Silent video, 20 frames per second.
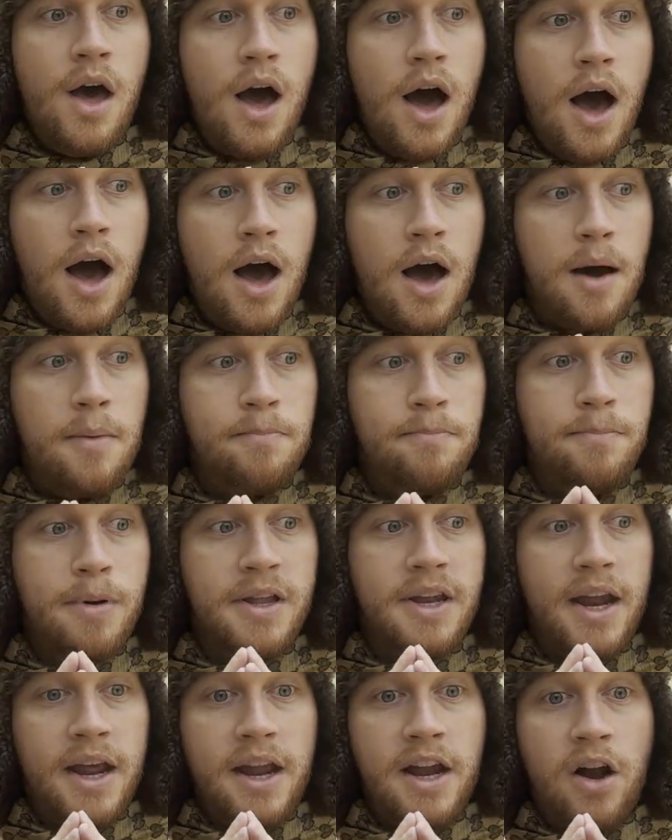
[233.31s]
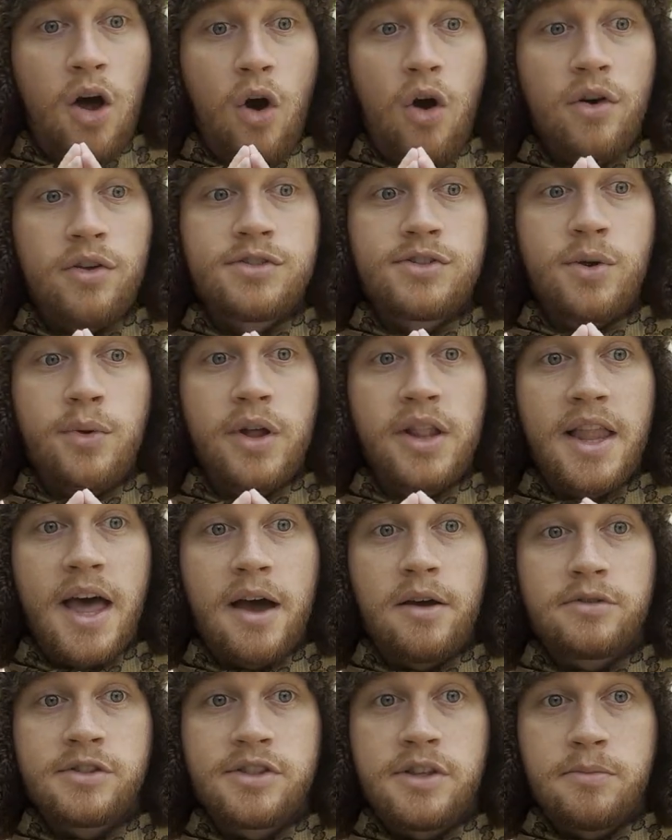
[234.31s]
But it also
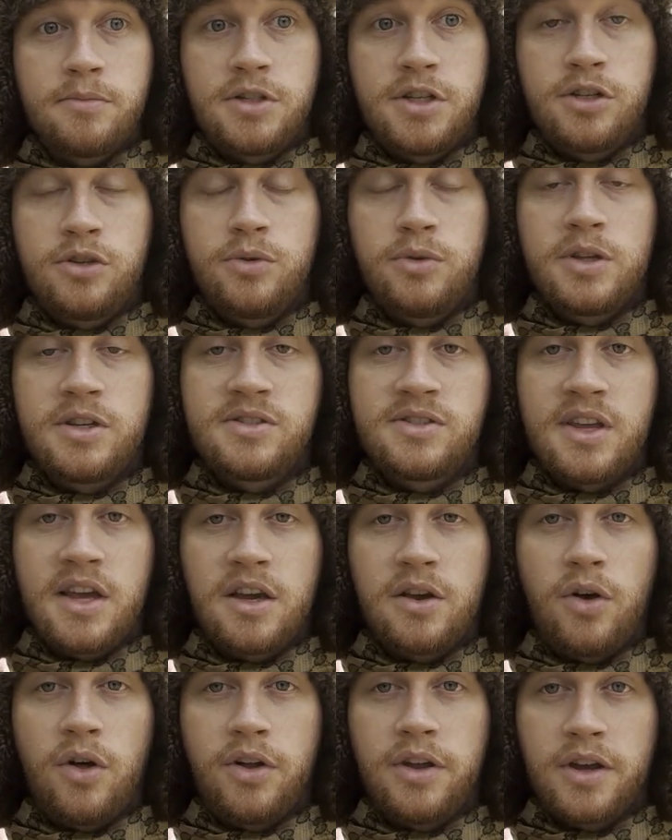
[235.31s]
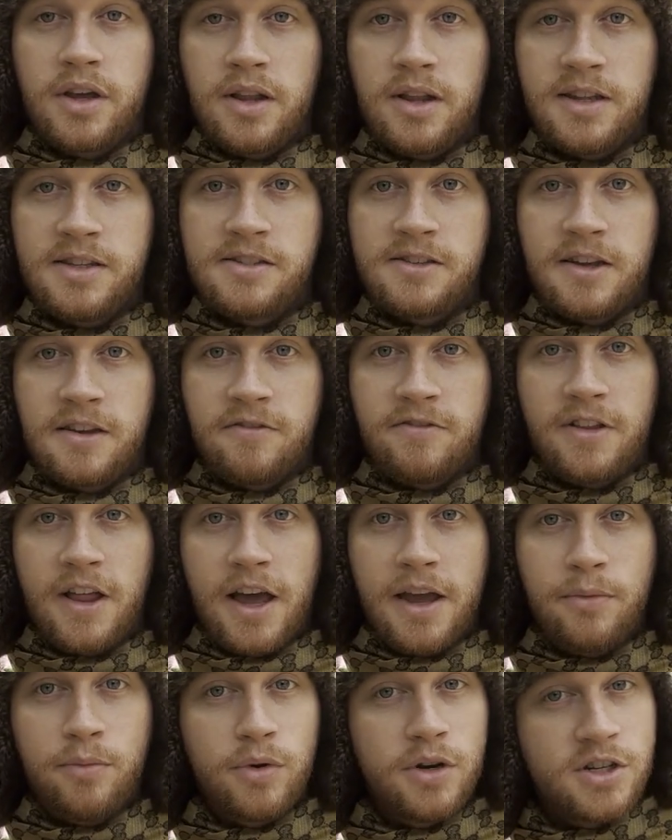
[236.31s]
allows them to do this thing called a cleansing
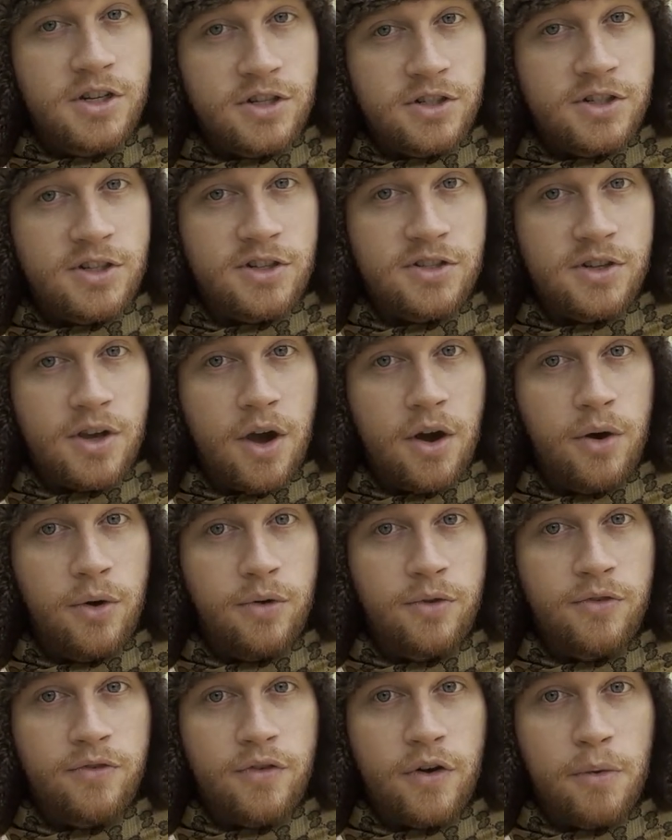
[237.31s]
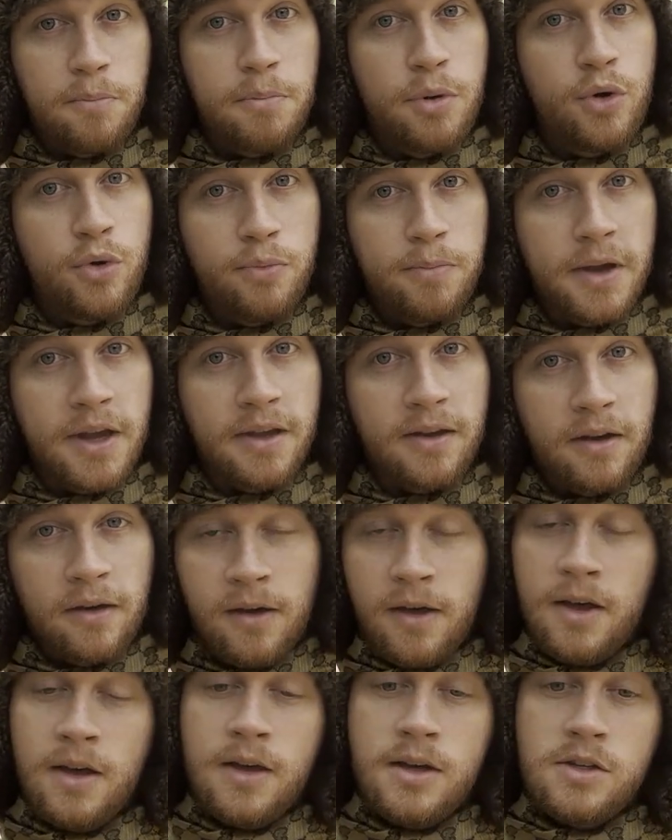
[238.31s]
flight, which is just code for pooping.
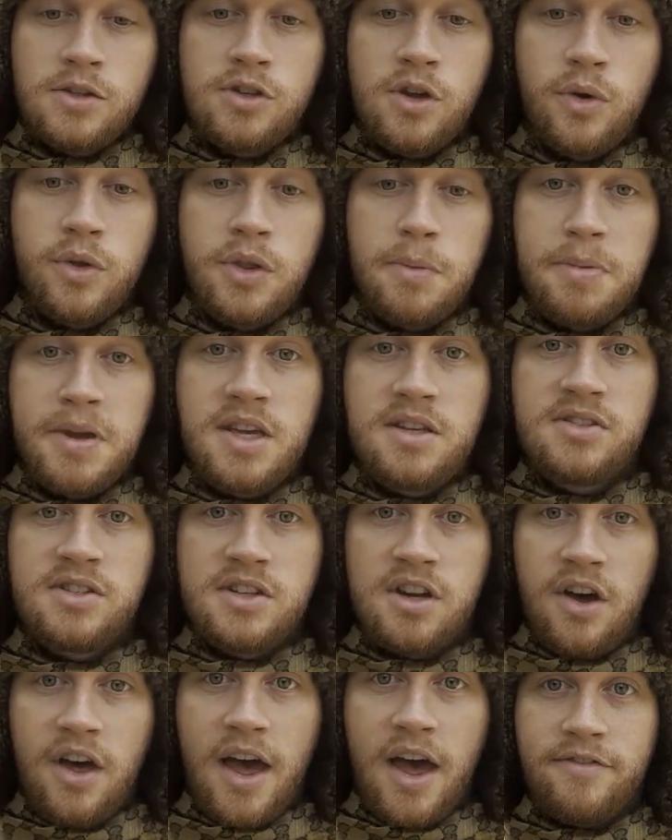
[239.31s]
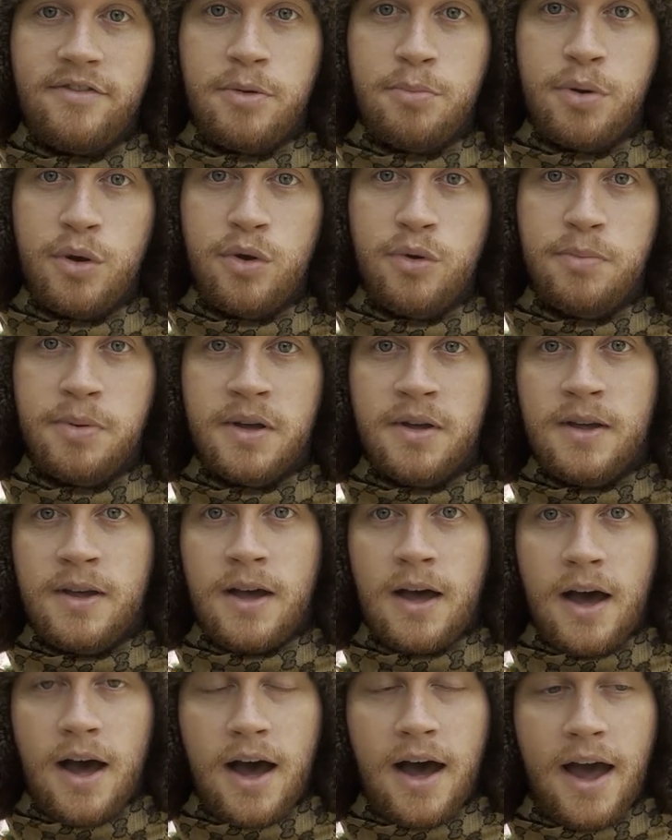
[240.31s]
So the bees still to poop.
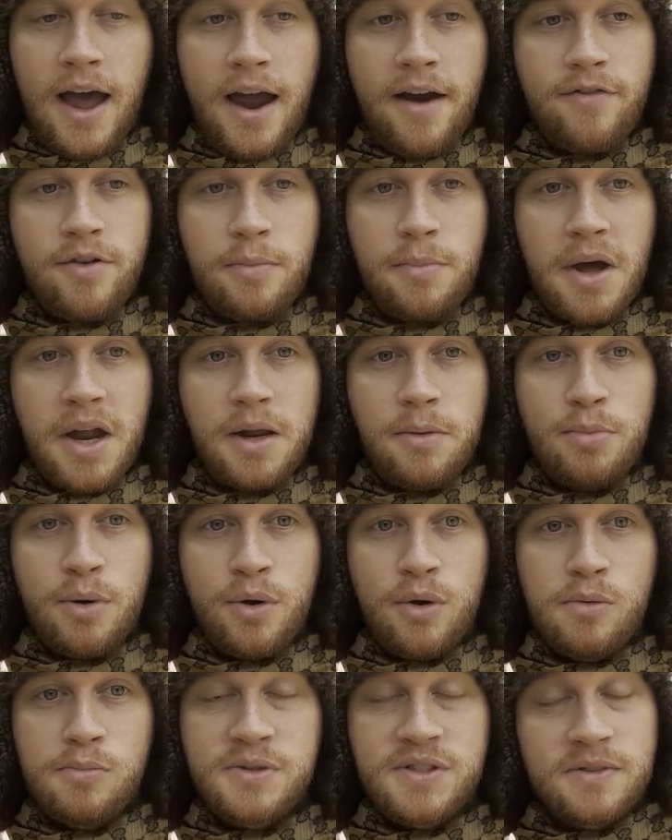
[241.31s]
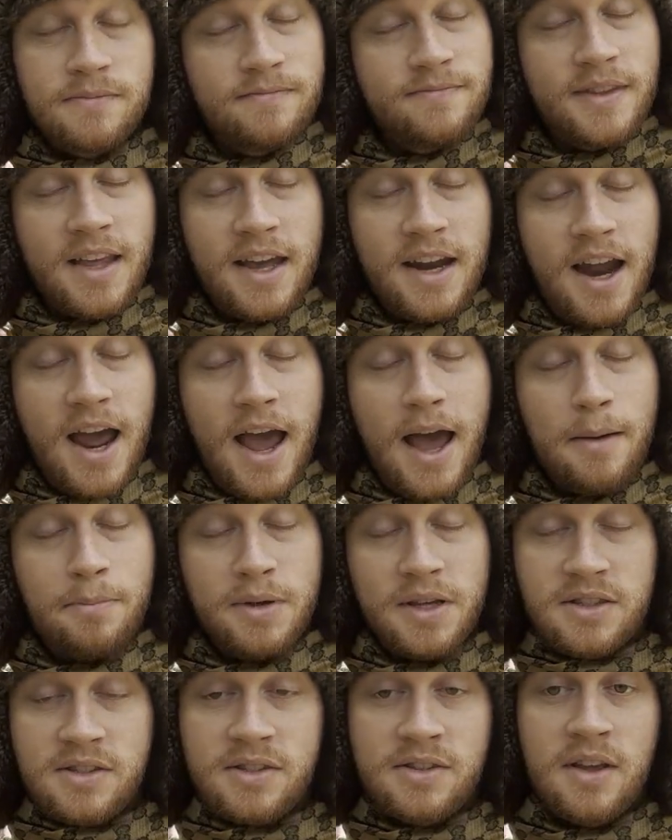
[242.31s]
Everybody poops, it
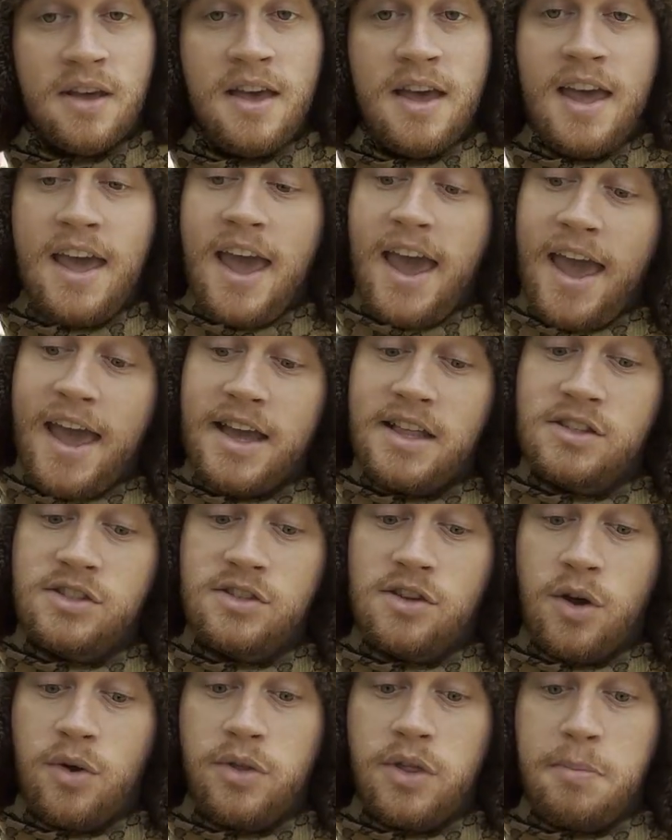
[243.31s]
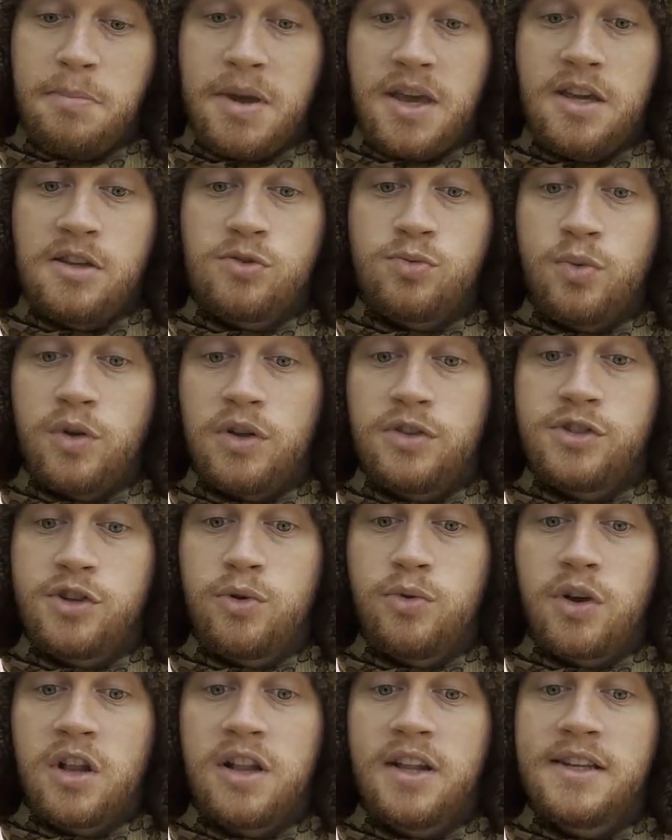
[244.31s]
happens. And so the bees will
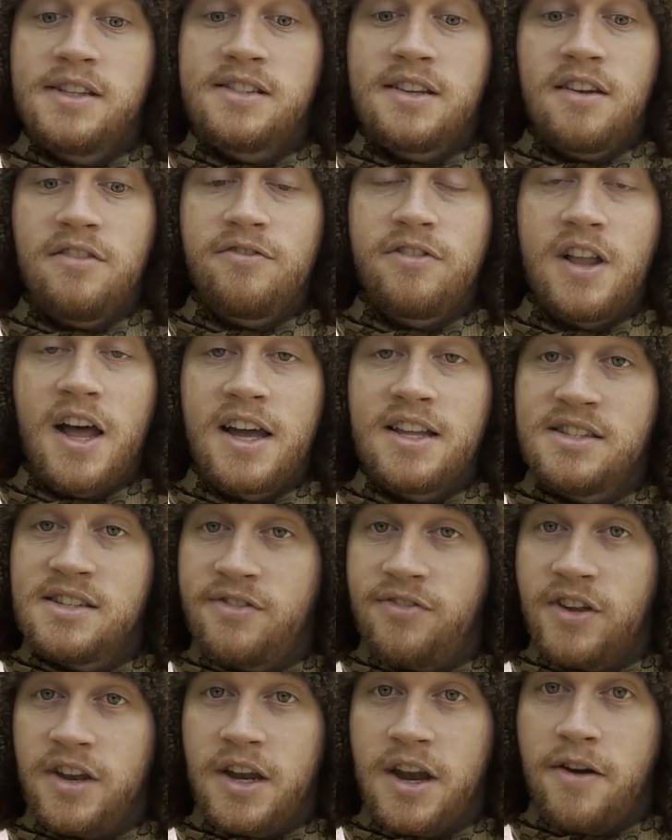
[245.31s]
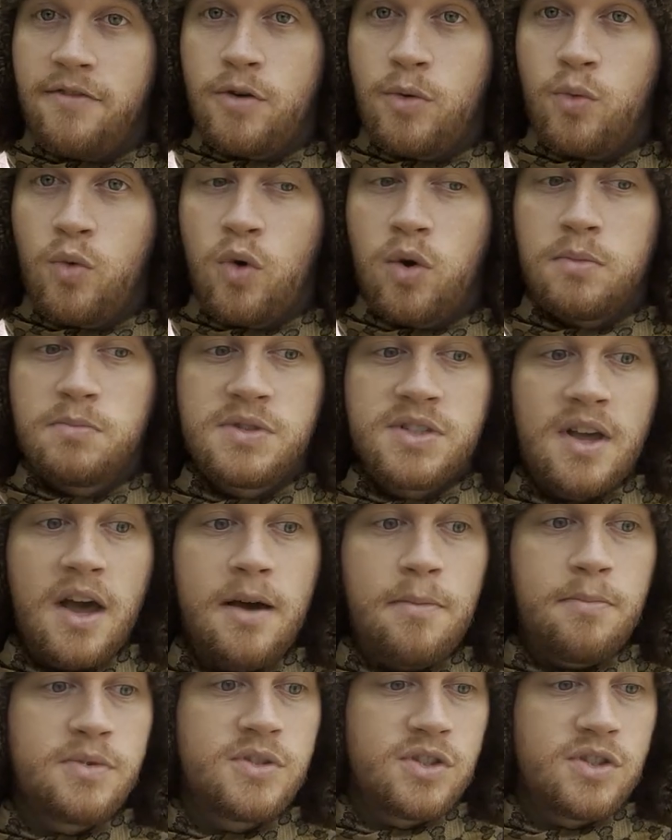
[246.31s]
do cleansing flights if it never warms up.